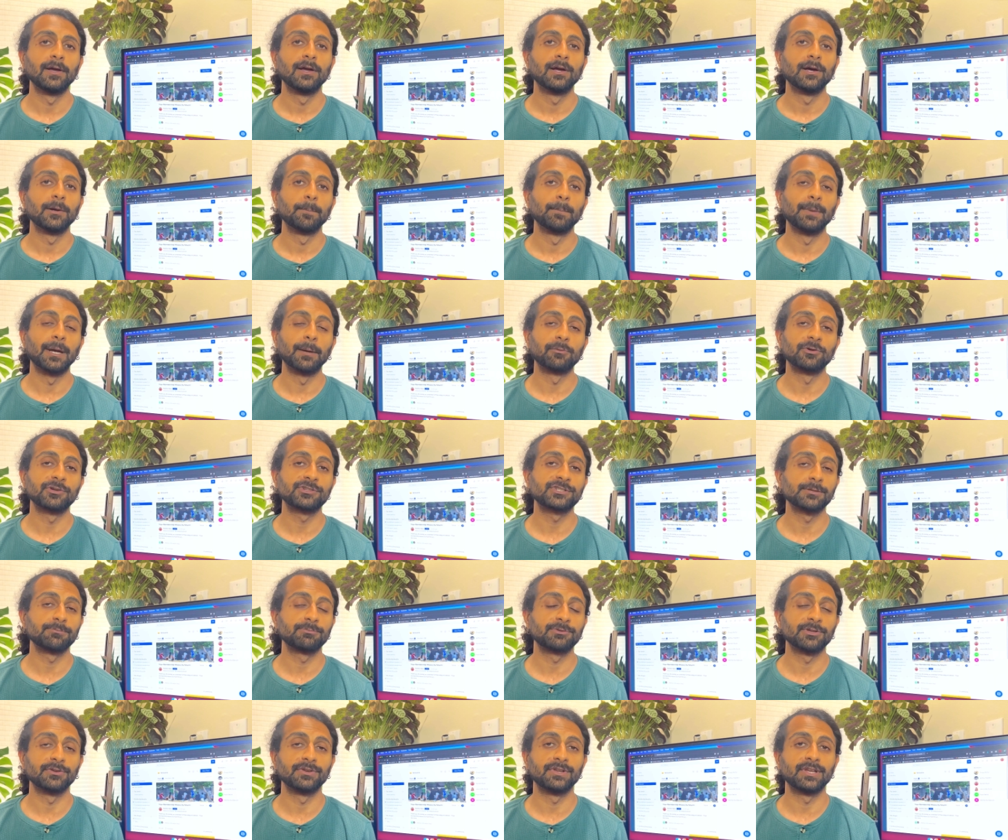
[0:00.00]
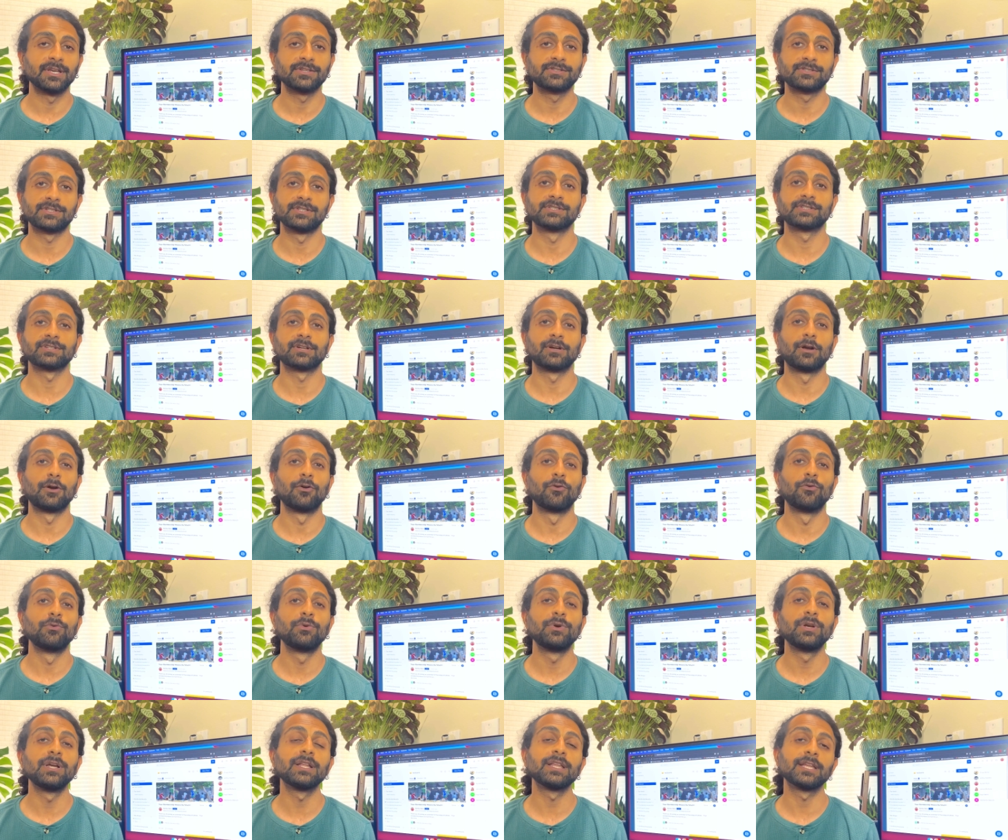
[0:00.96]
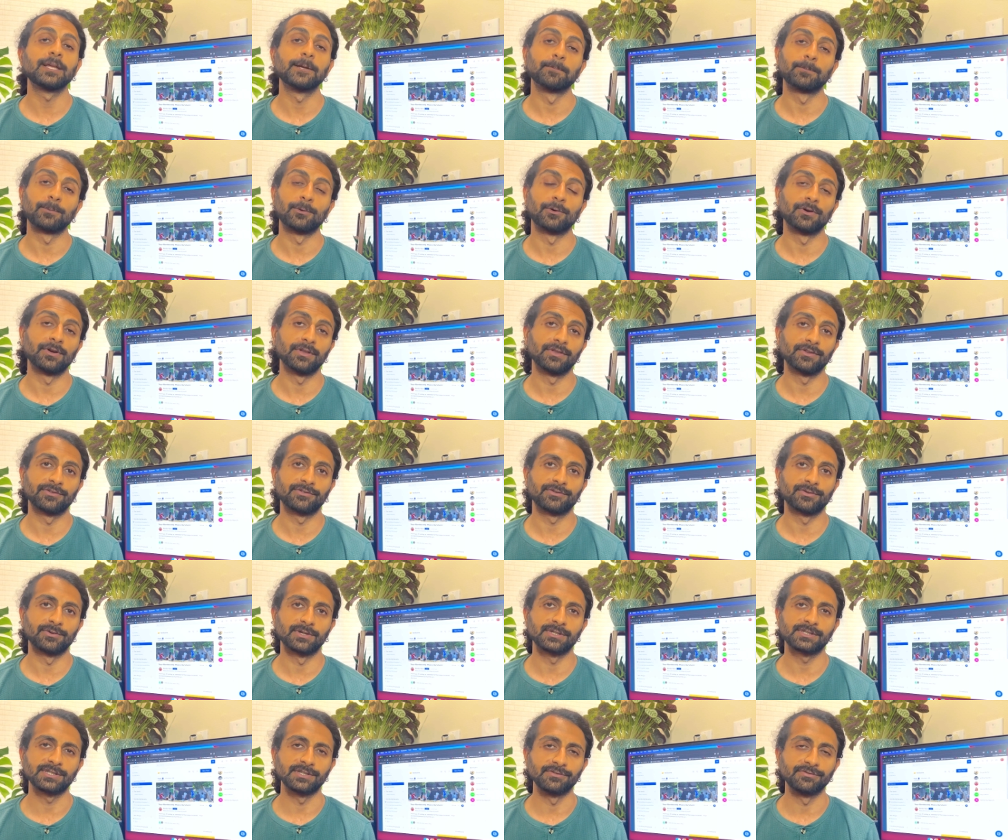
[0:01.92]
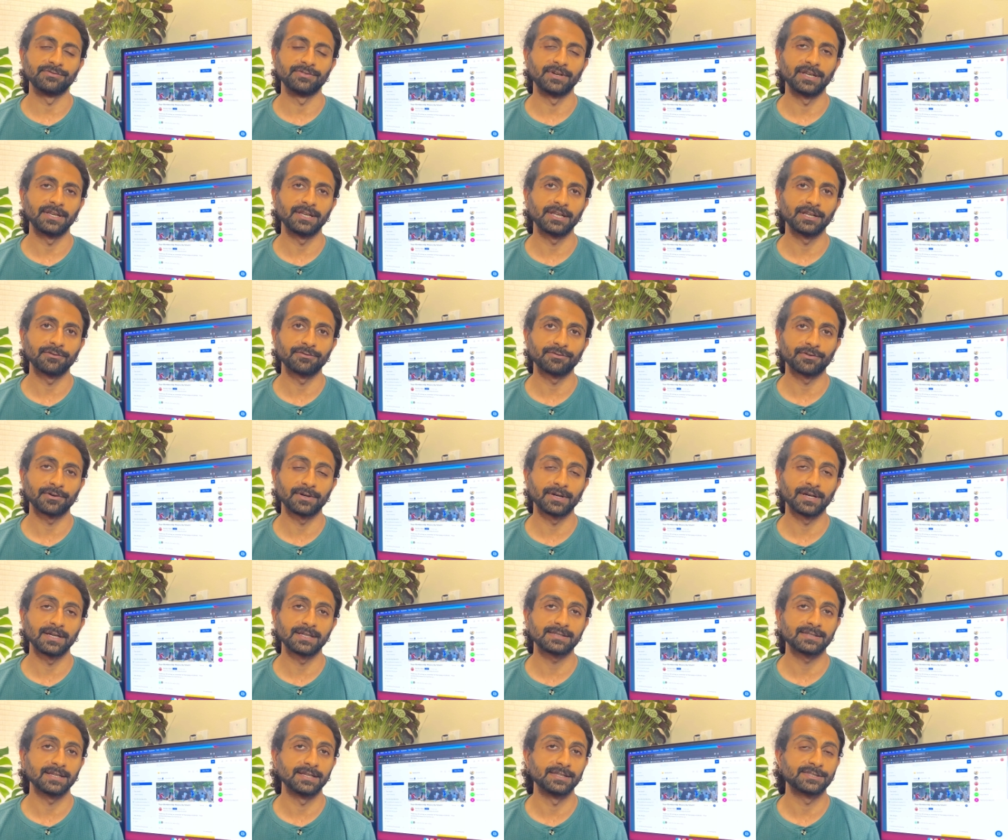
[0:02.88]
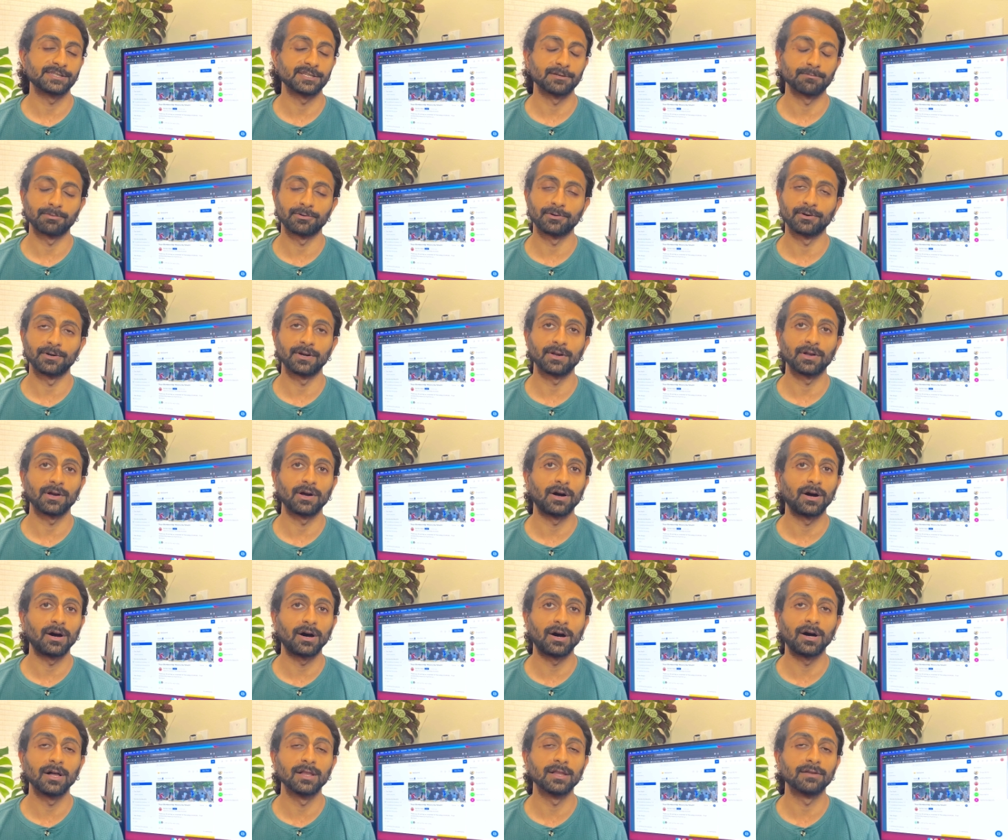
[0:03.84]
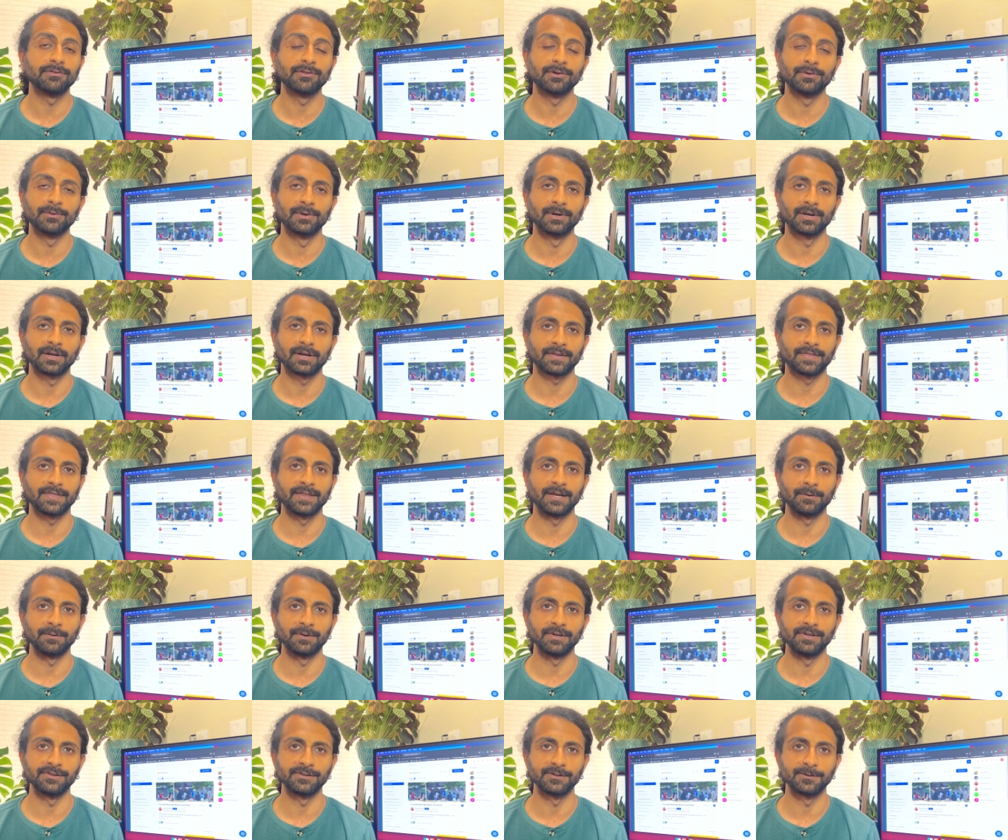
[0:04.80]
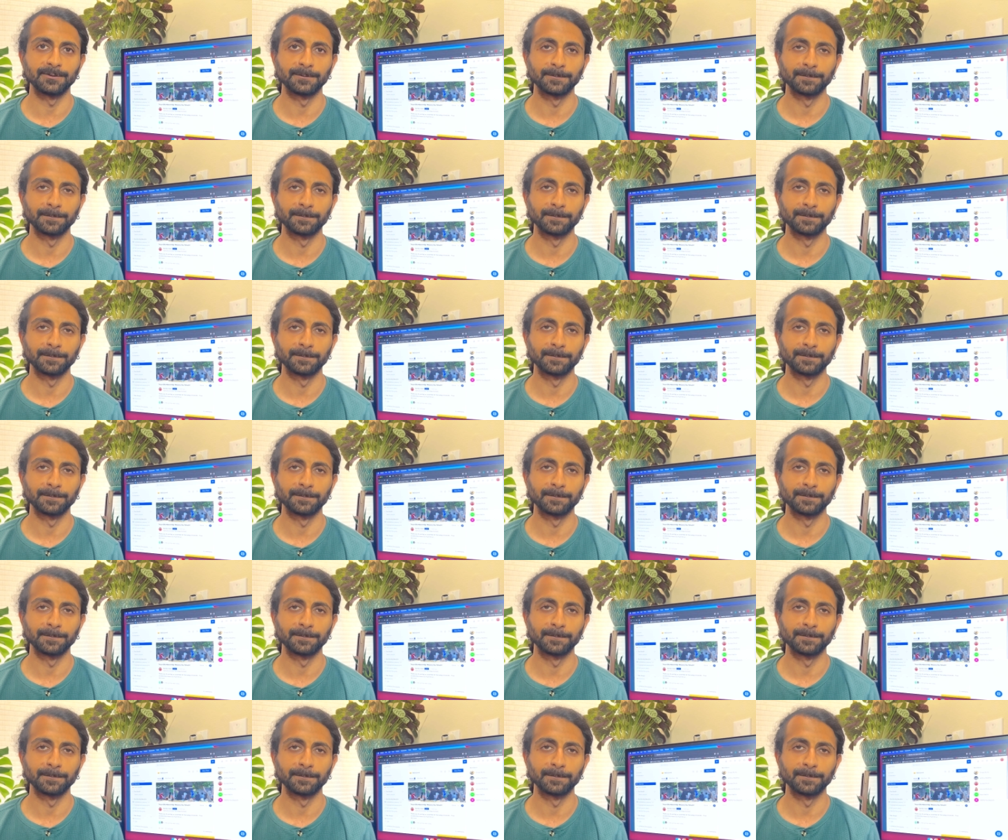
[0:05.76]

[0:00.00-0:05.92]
Membership donations are a really important source of funding for us and support all of the work that we do.